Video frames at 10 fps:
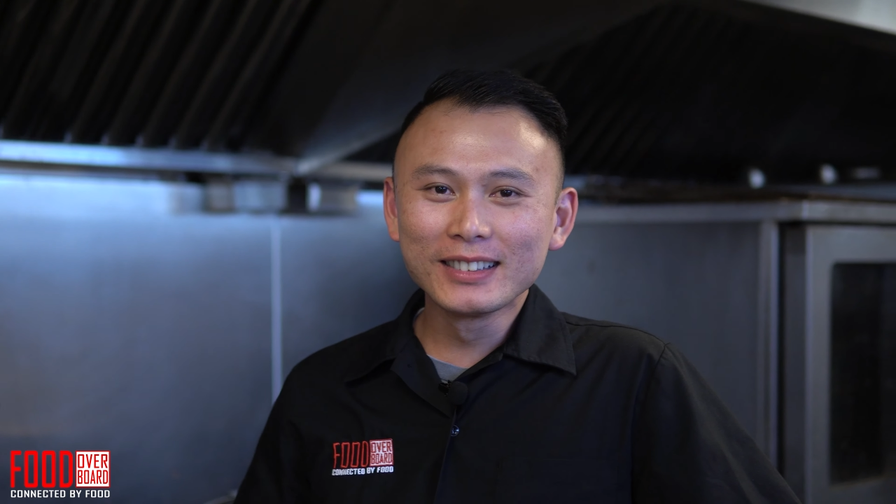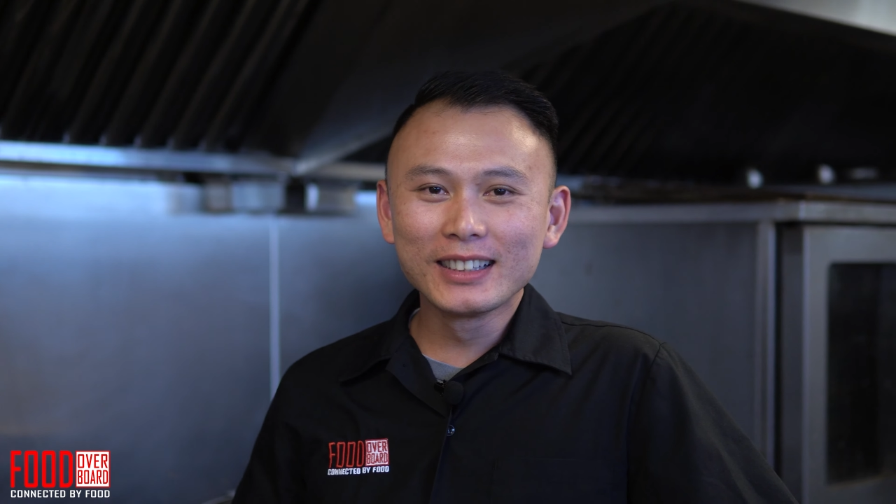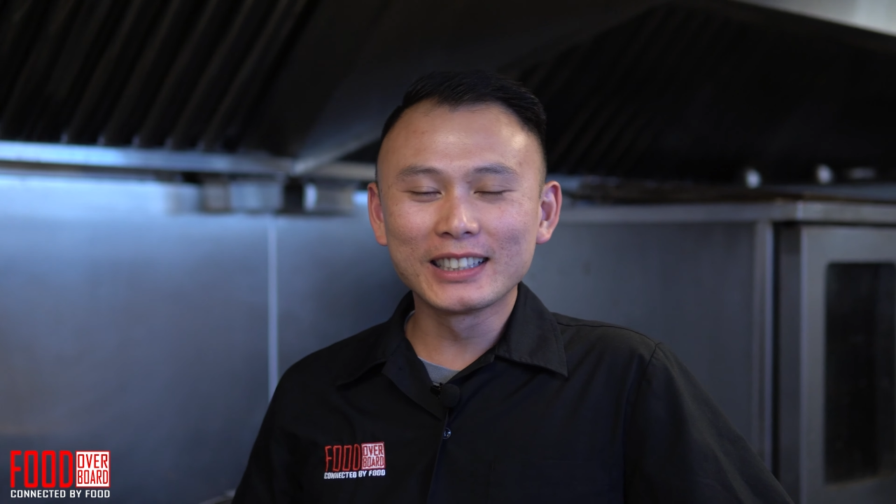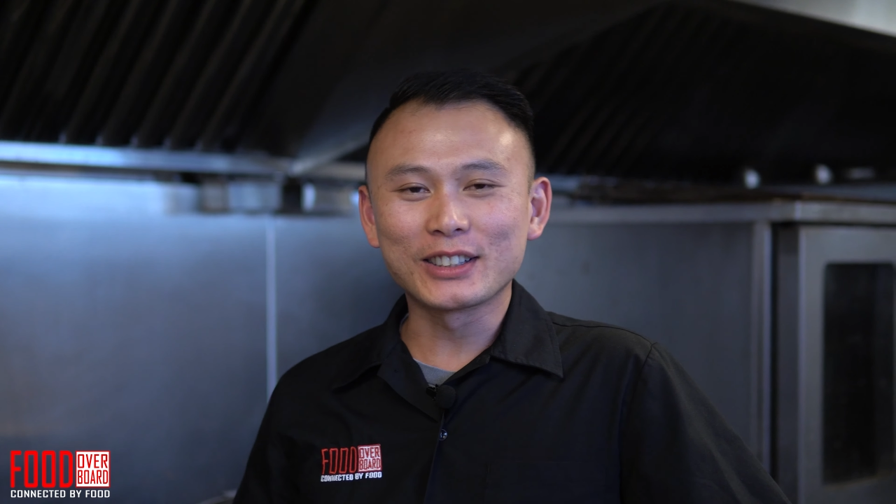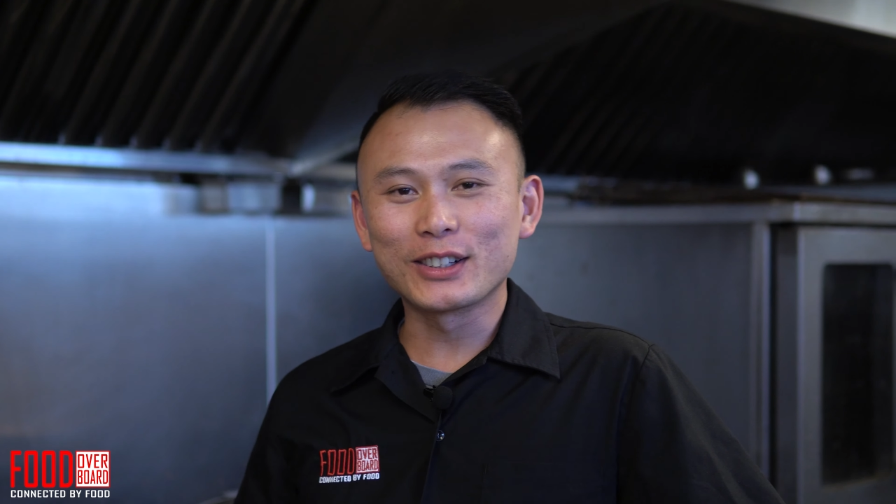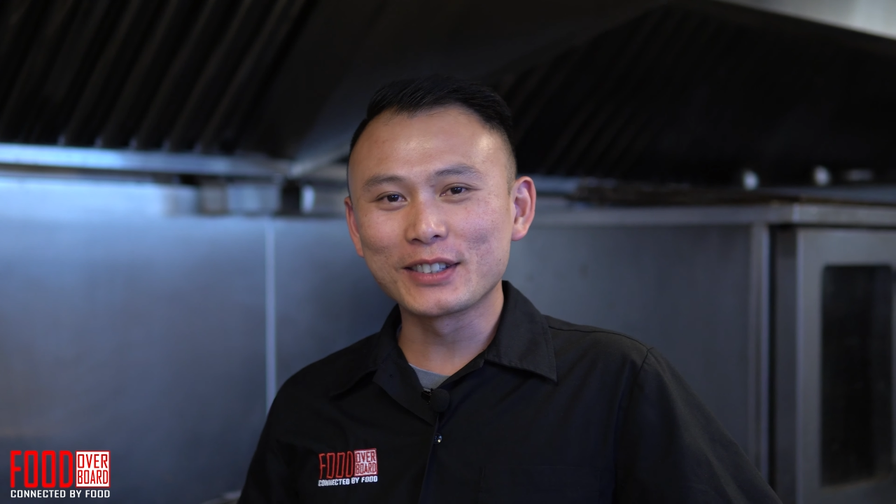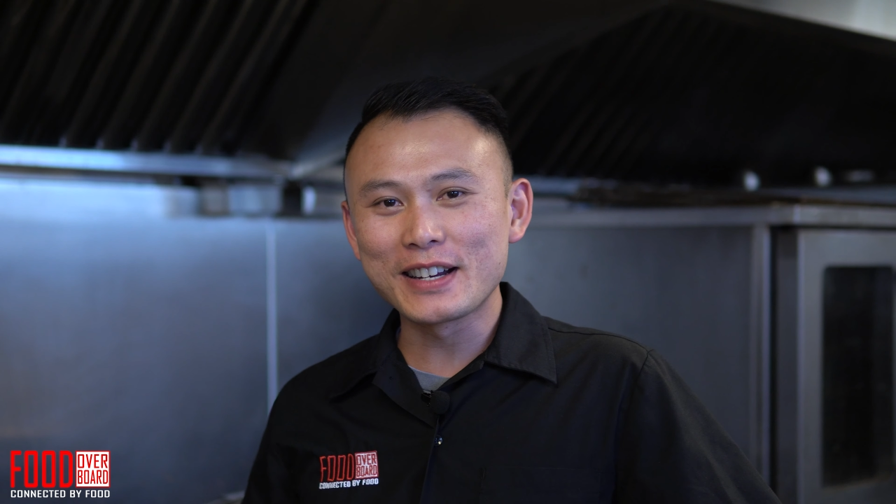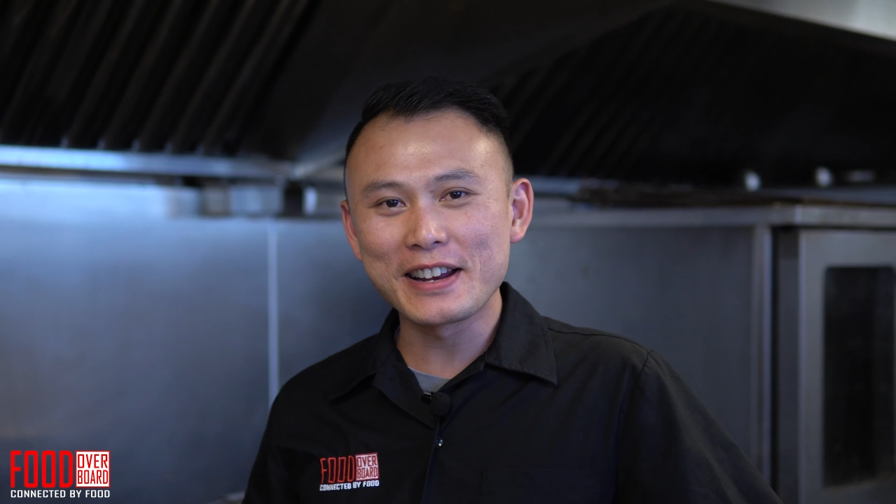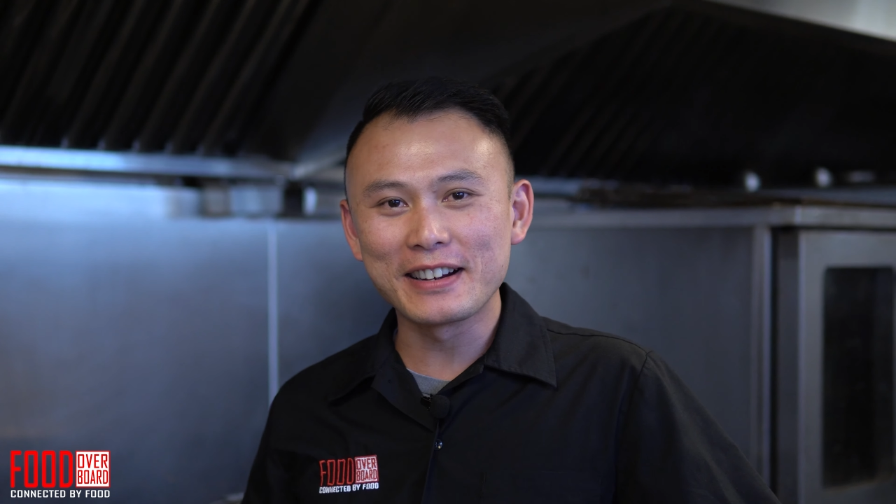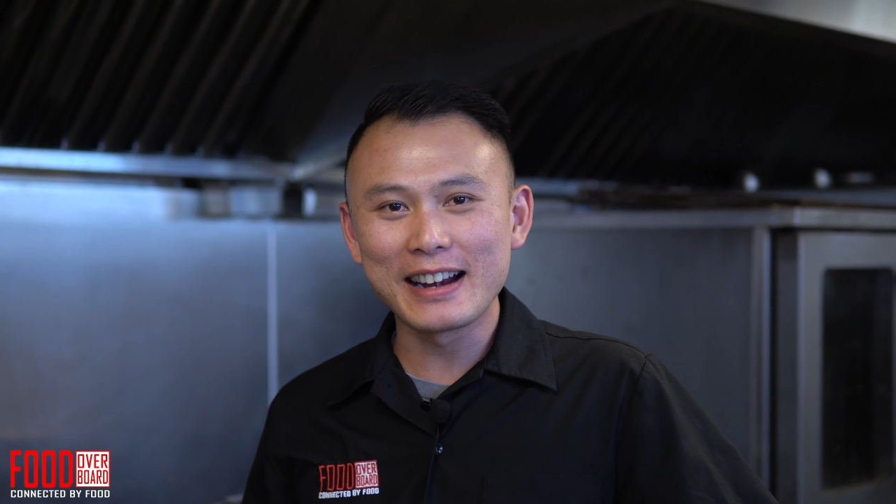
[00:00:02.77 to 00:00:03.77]
It's Arthur
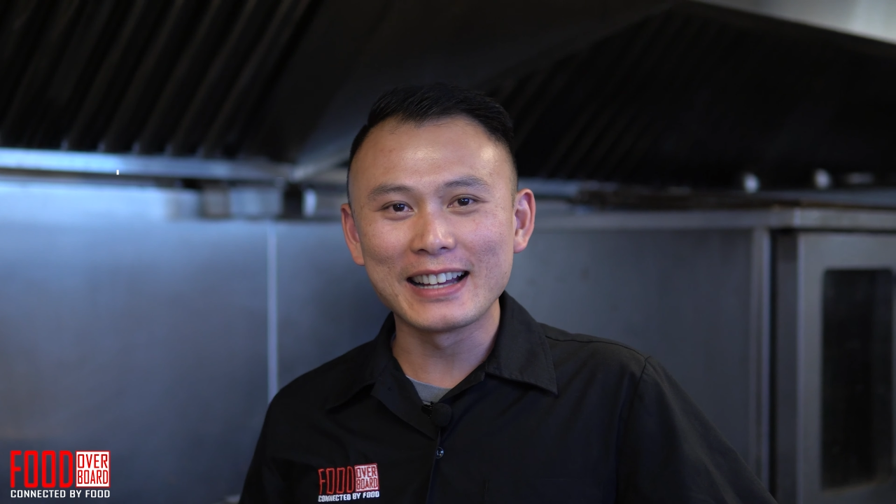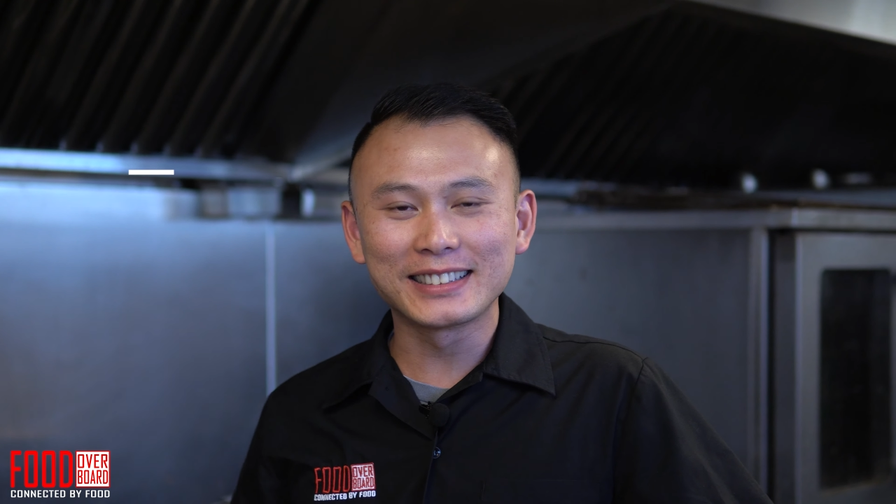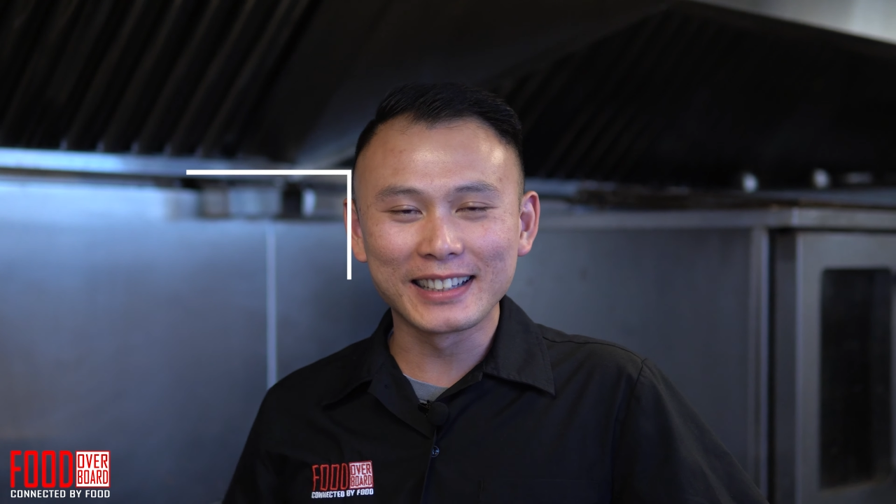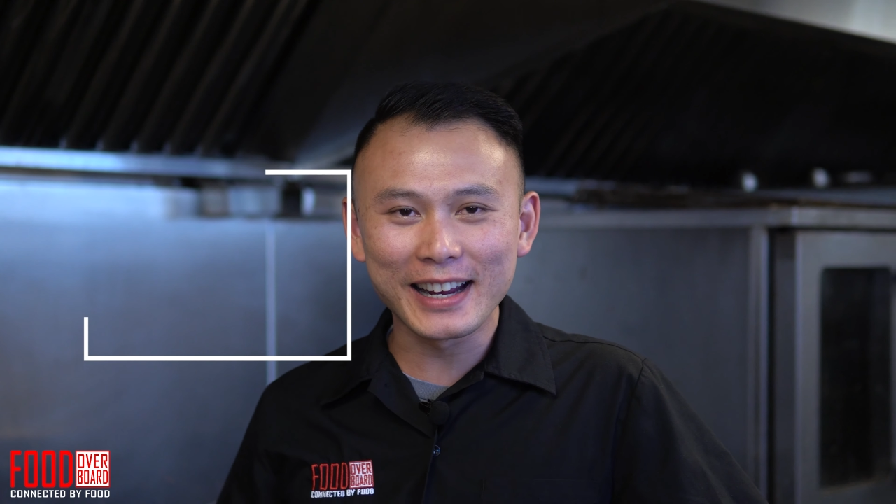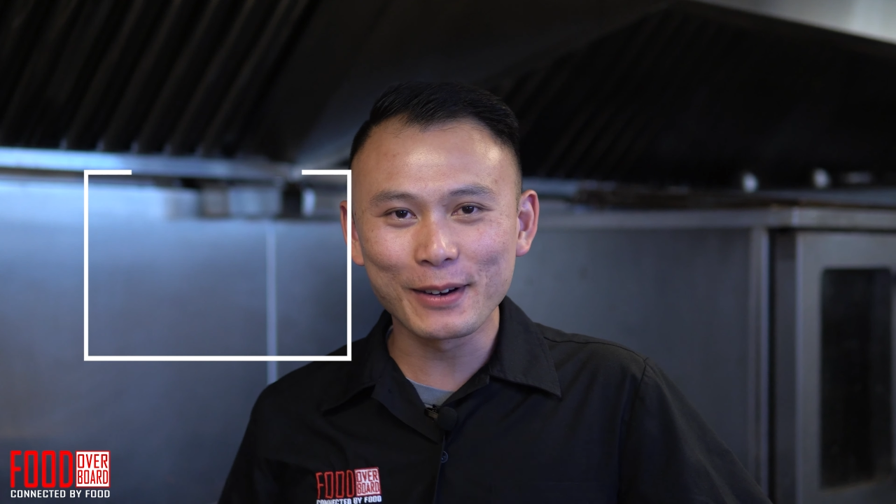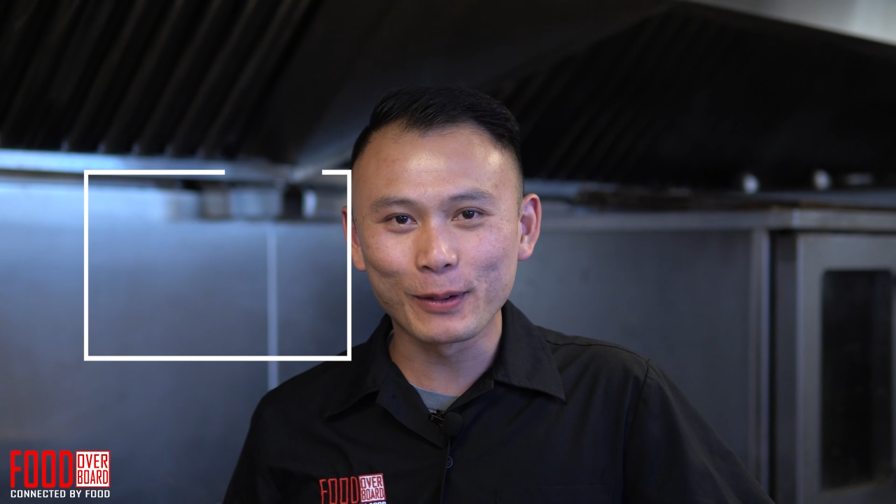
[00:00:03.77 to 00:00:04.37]
here, and today